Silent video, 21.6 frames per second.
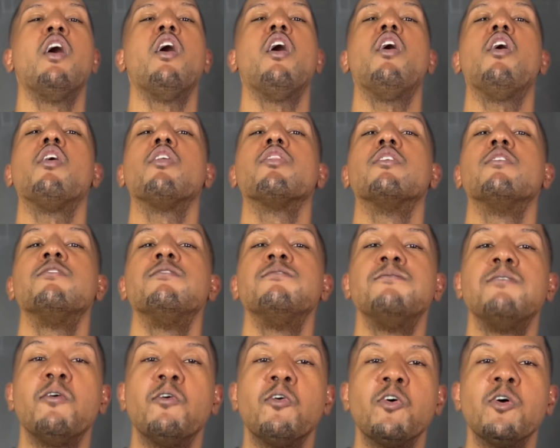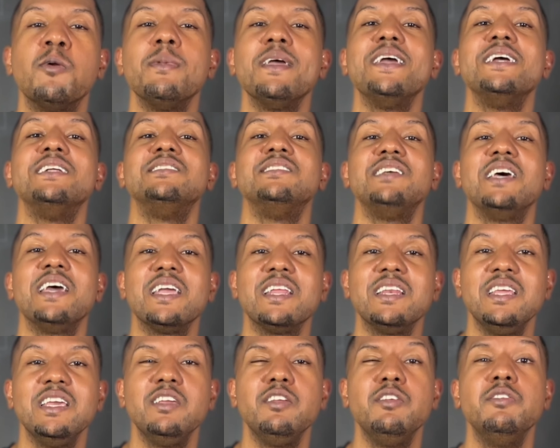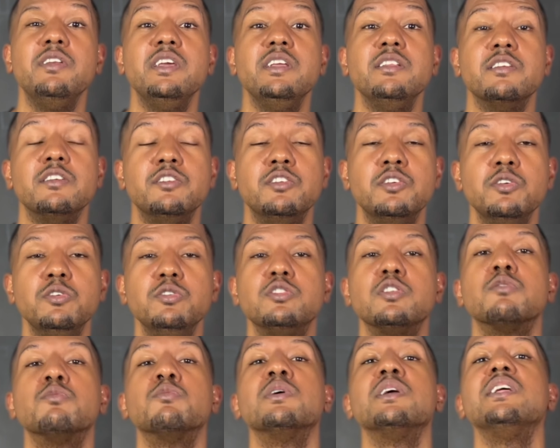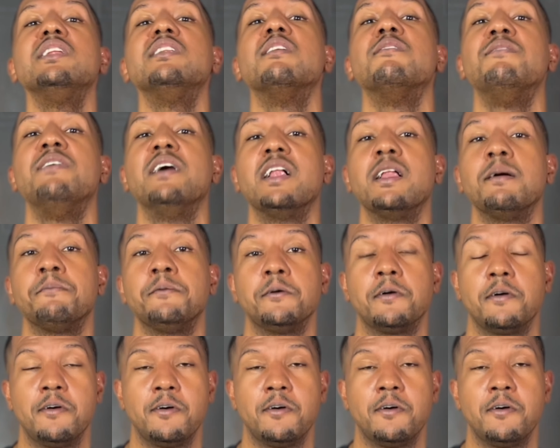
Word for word: all the form and technique you need to do to really develop your